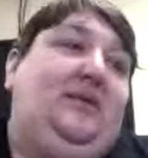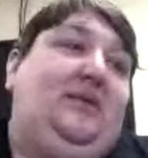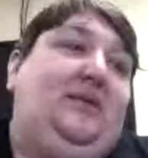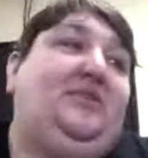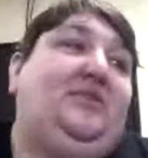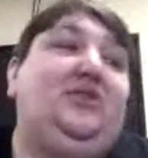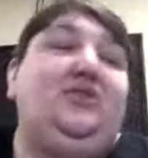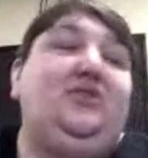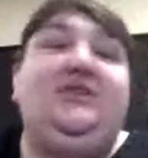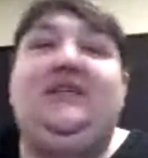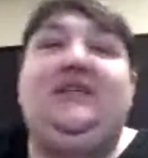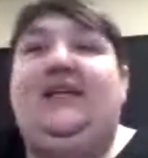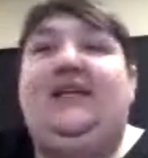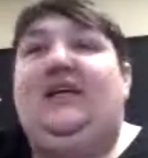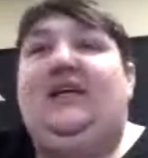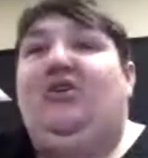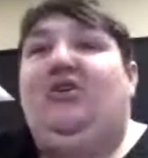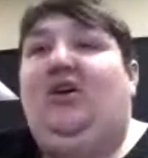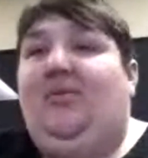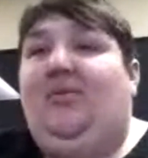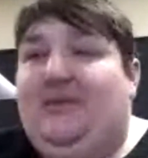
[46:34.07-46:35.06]
I'm so sad
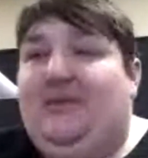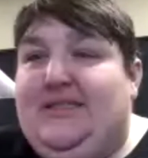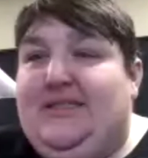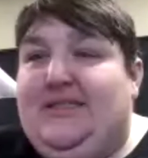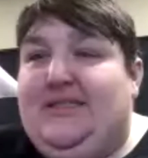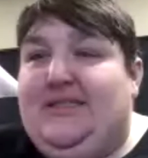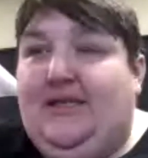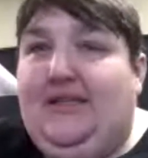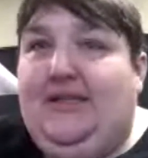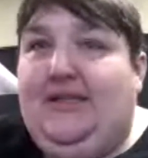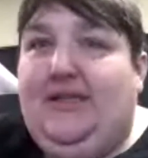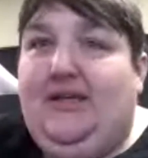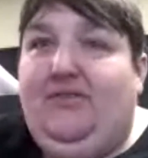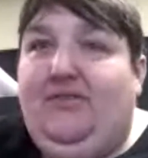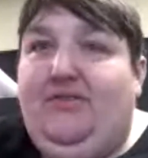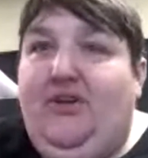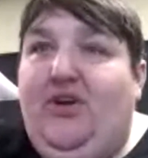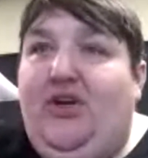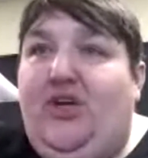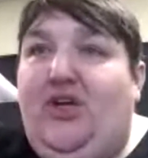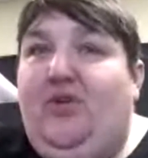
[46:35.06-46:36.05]
that you're all missing the
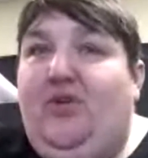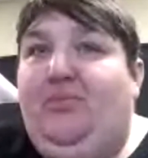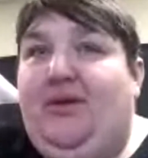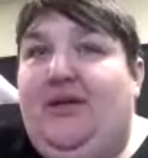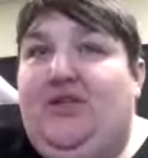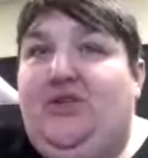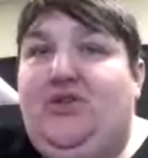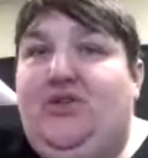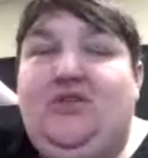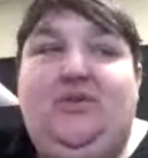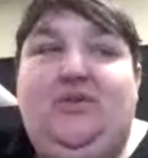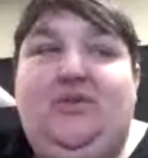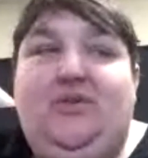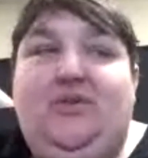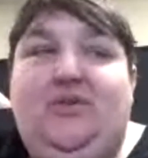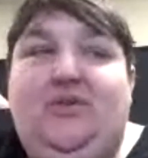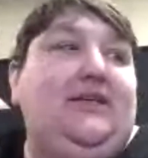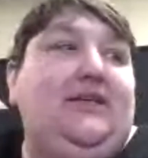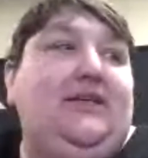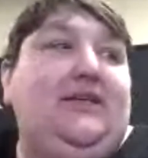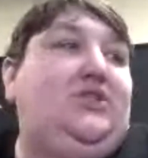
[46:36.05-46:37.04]
very cute pictures on my
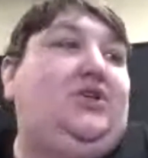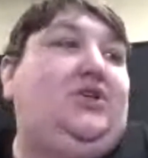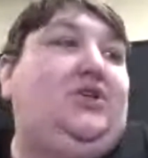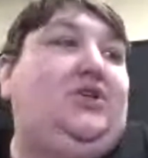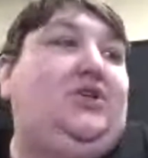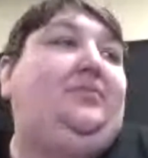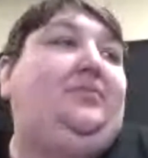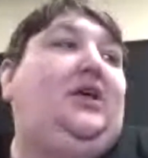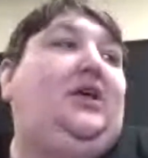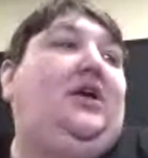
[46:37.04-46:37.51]
slideshow.